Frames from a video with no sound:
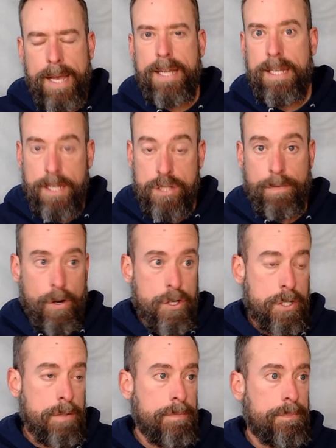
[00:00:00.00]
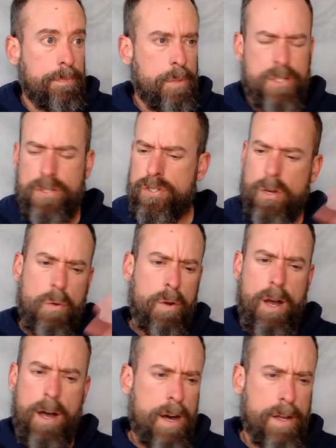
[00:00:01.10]
in his version, which is so
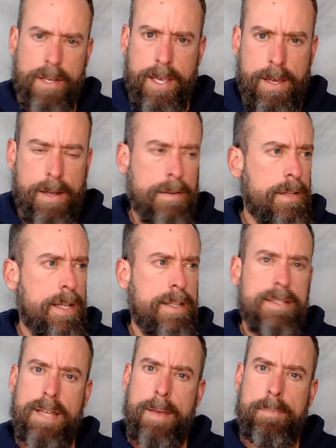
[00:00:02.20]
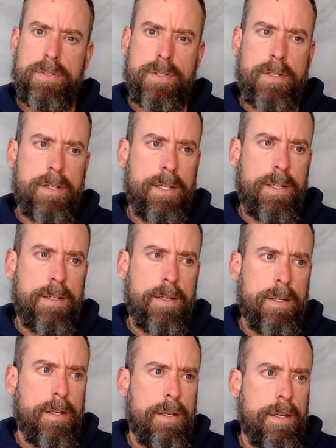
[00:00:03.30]
odd again that this happens in in
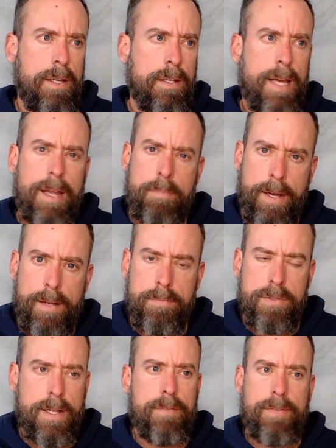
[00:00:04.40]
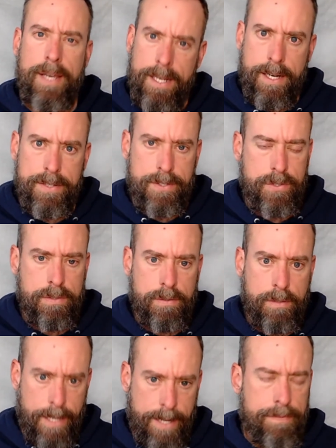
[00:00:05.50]
in Abraham's life and Isaac's
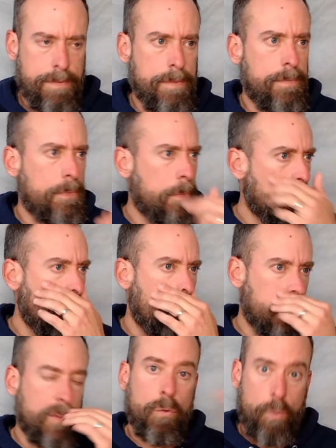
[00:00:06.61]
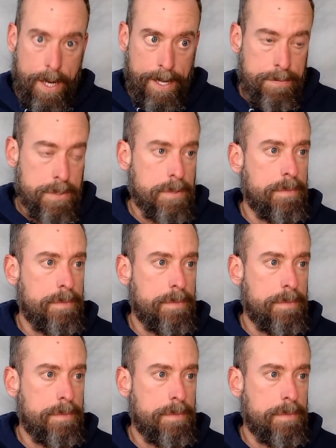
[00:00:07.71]
life with their wives.